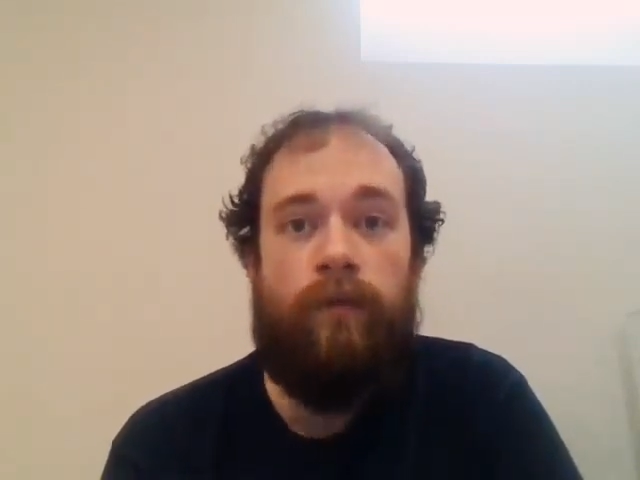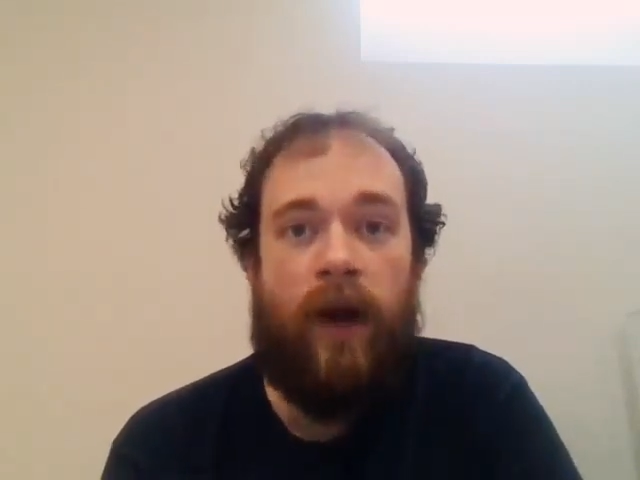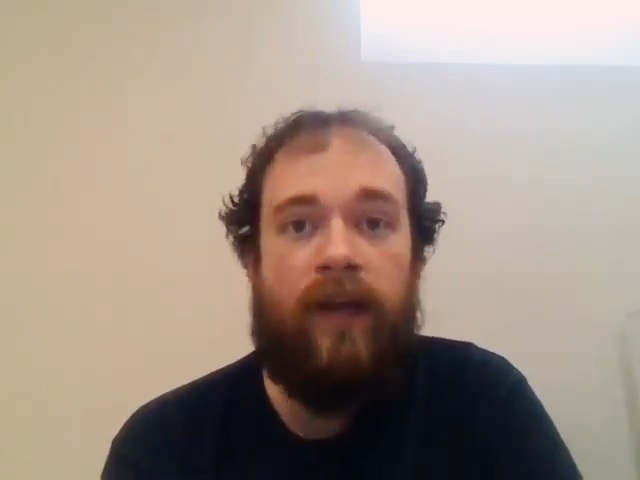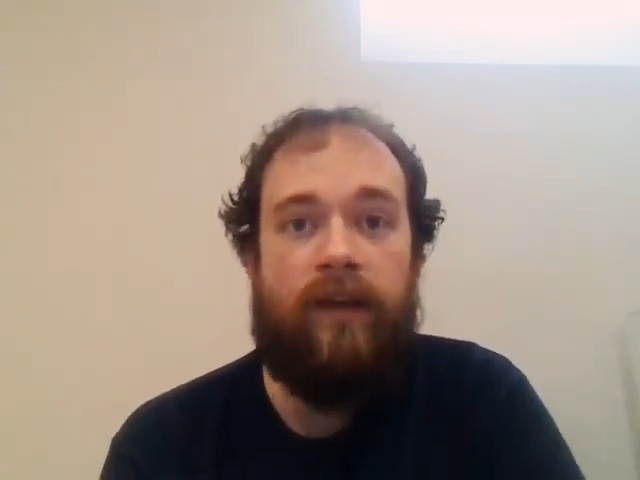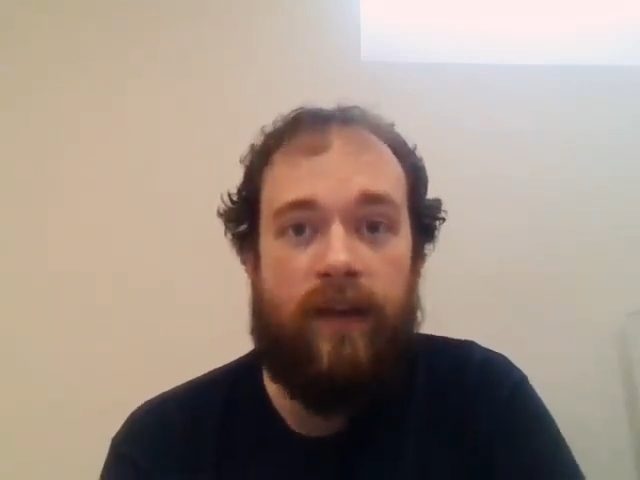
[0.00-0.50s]

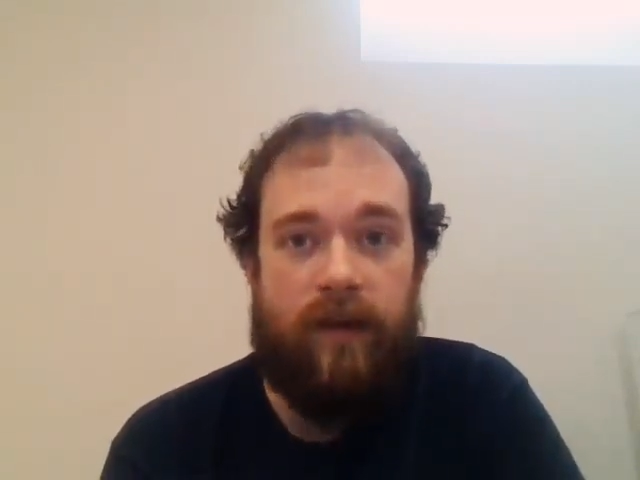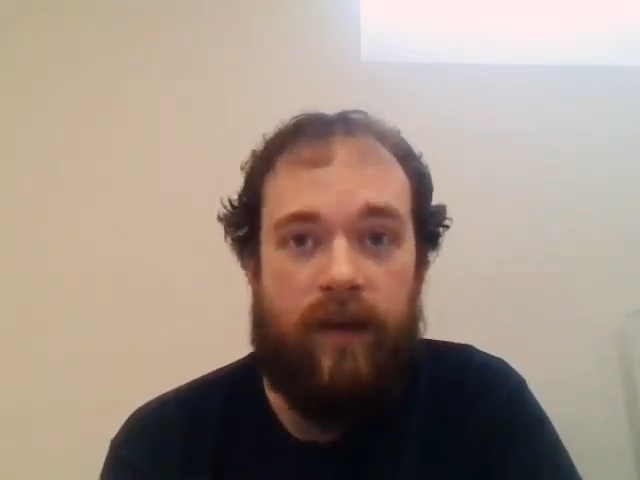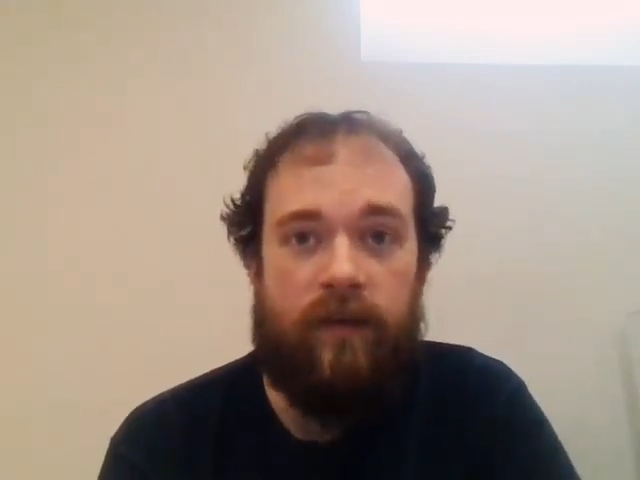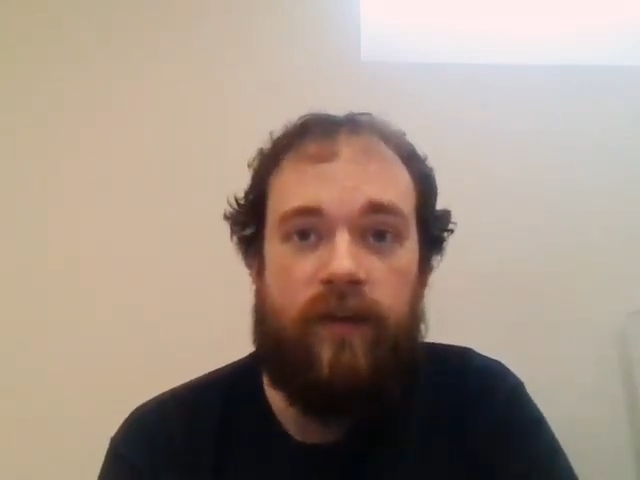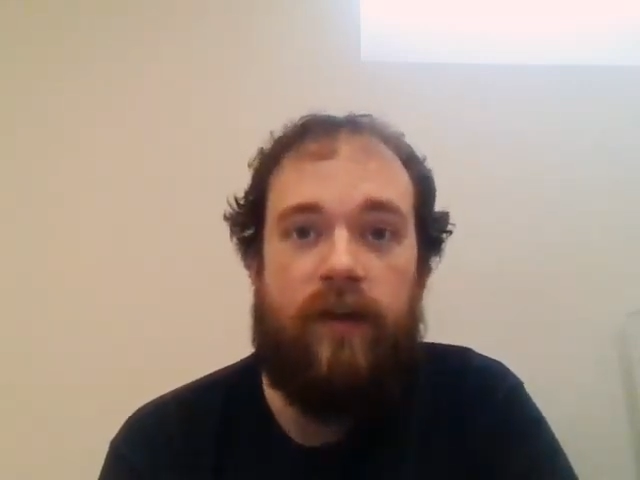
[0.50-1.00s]
right
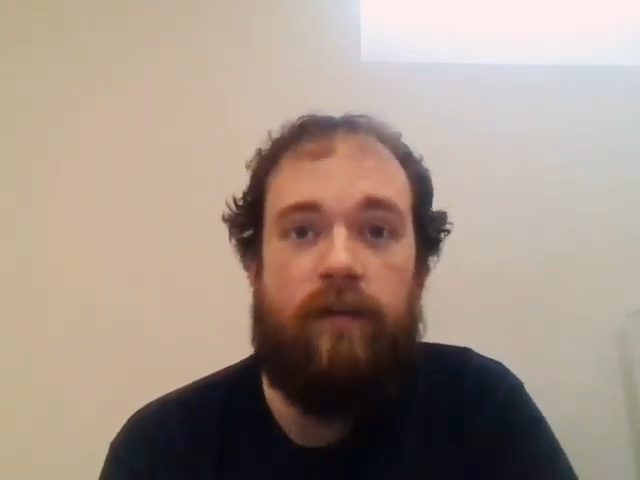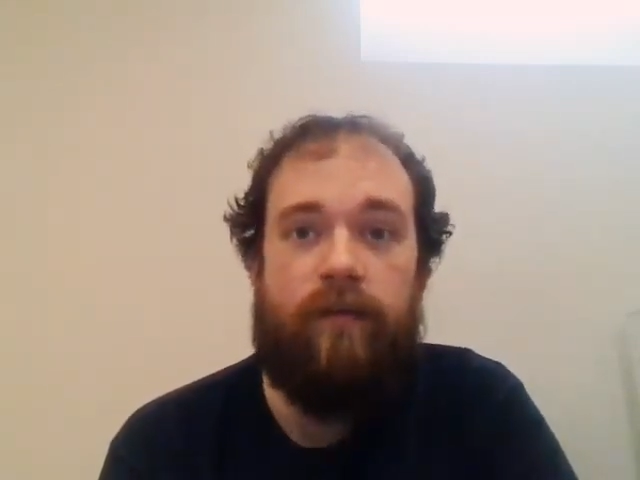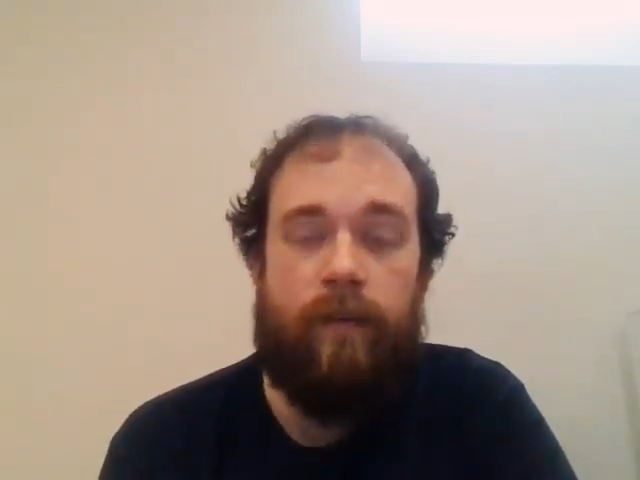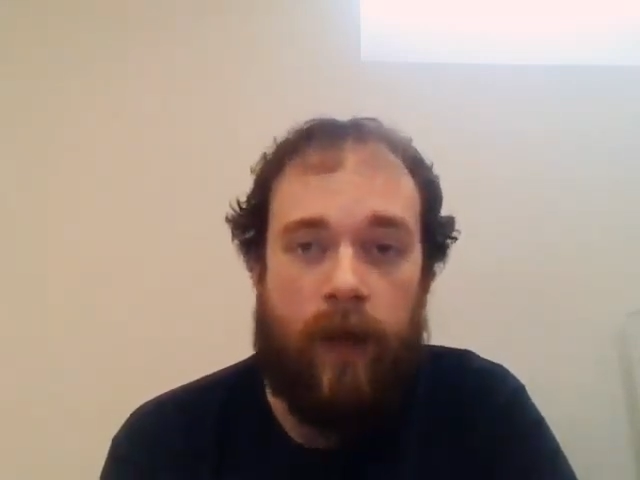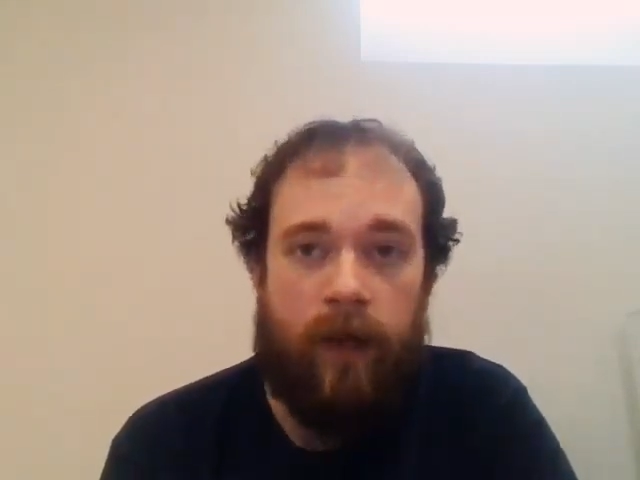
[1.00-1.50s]
condition
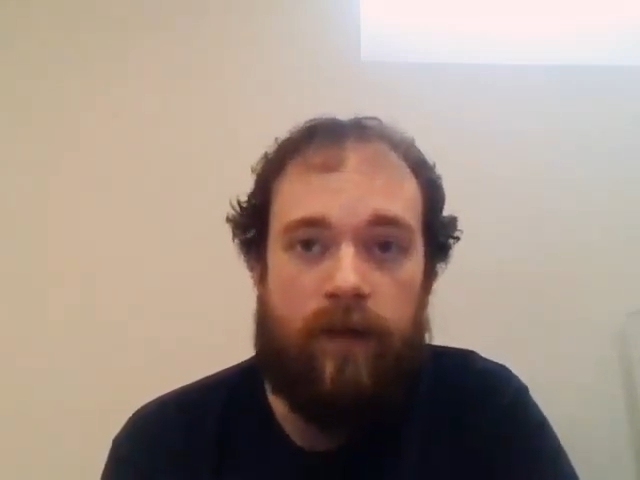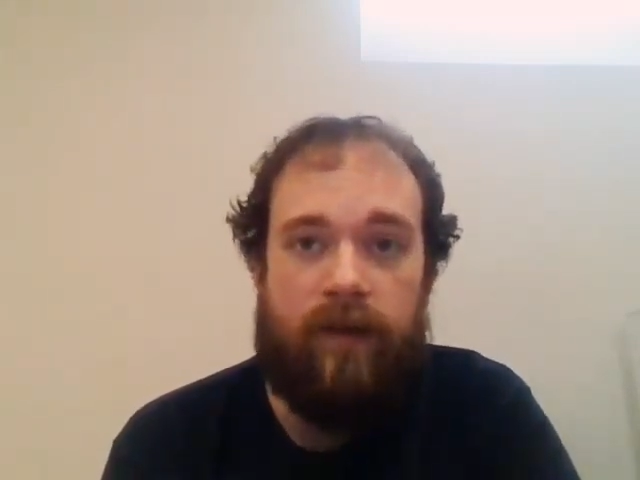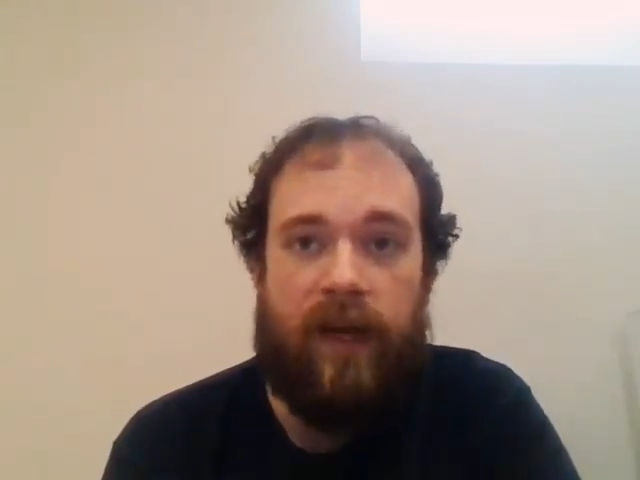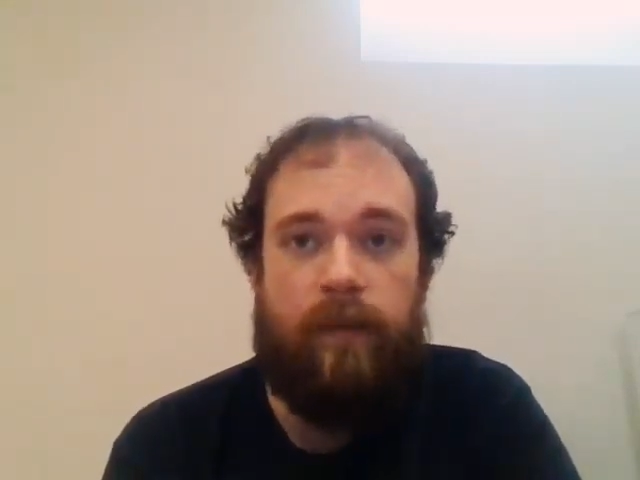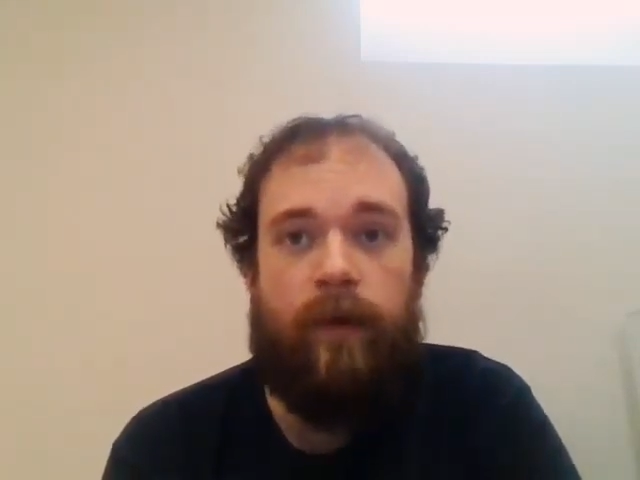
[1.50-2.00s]
from God's
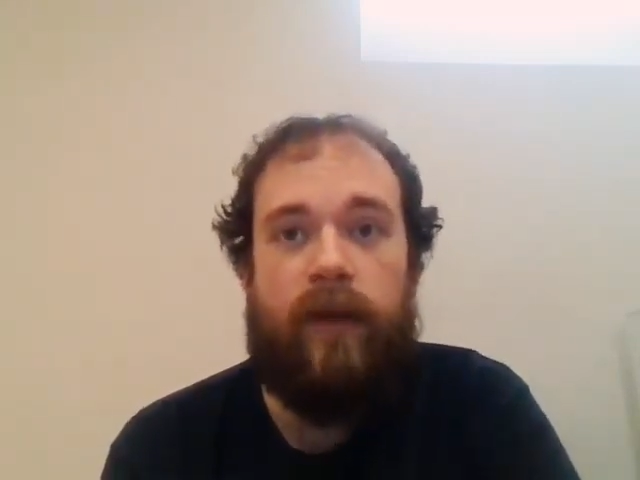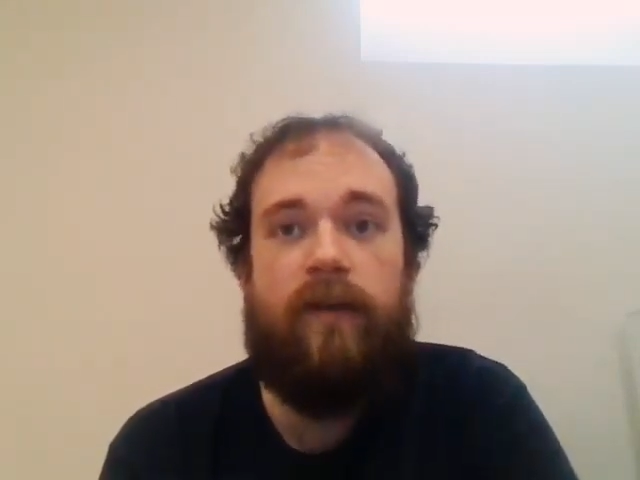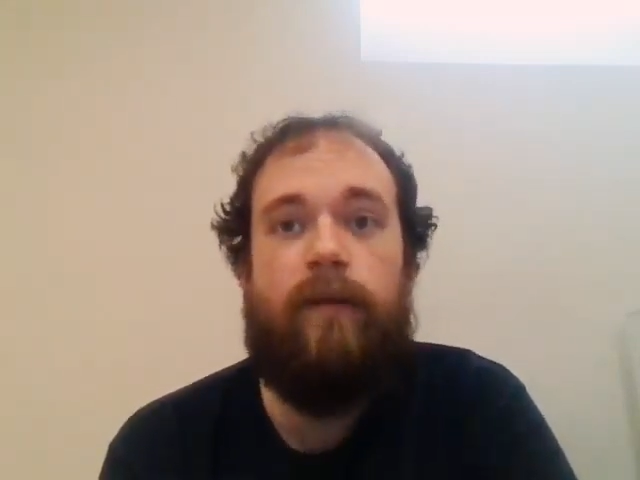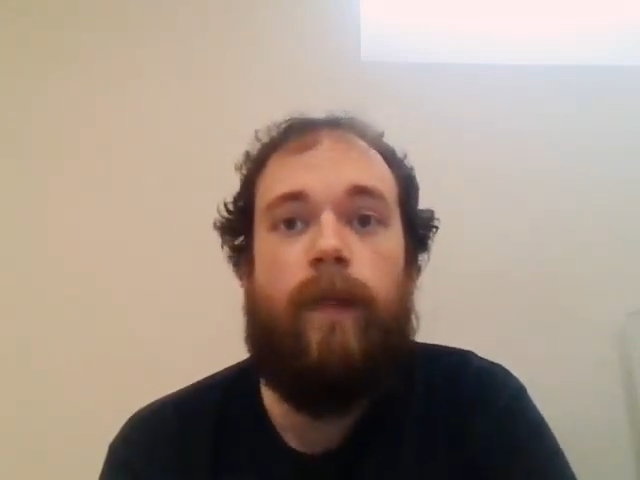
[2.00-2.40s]
standpoint.